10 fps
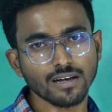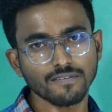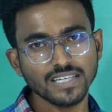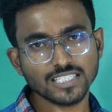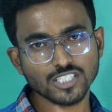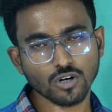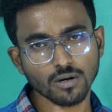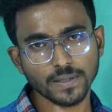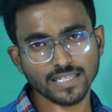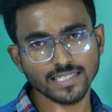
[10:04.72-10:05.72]
with
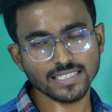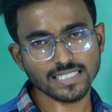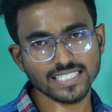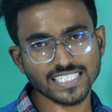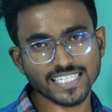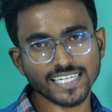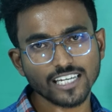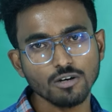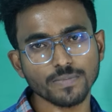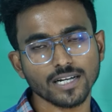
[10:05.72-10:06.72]
stoppages 60
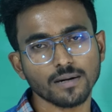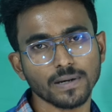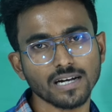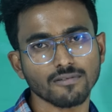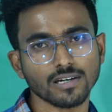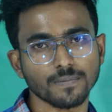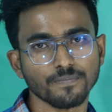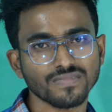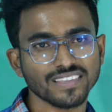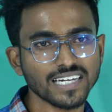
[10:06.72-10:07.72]
kilometer per hour.
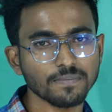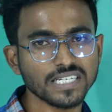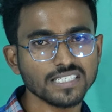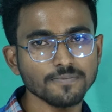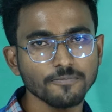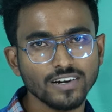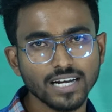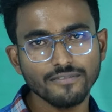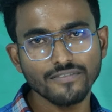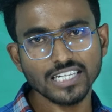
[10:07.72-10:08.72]
That means for
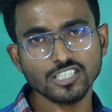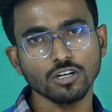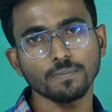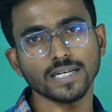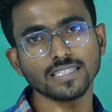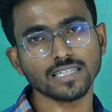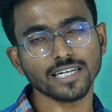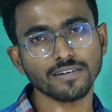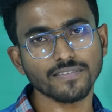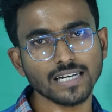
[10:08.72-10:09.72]
every stoppage
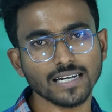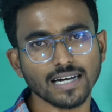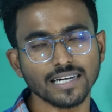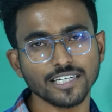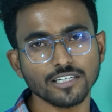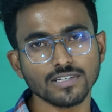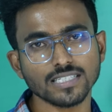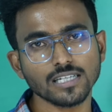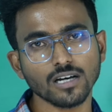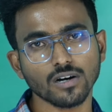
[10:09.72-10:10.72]
it will
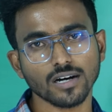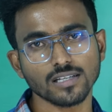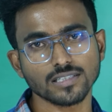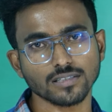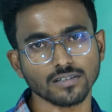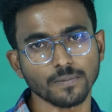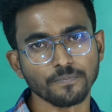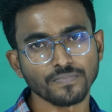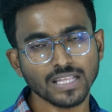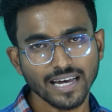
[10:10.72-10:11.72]
continuously or else
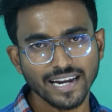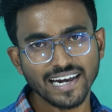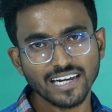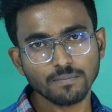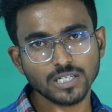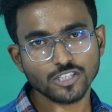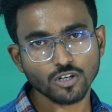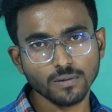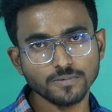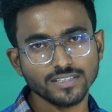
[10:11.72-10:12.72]
randomly
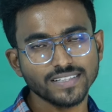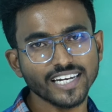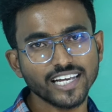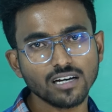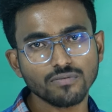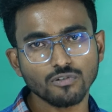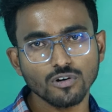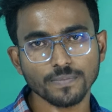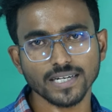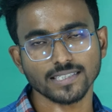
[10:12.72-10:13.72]
stops 3 or
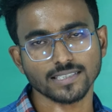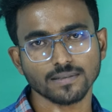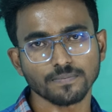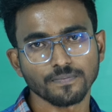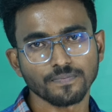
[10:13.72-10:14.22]
4 minutes.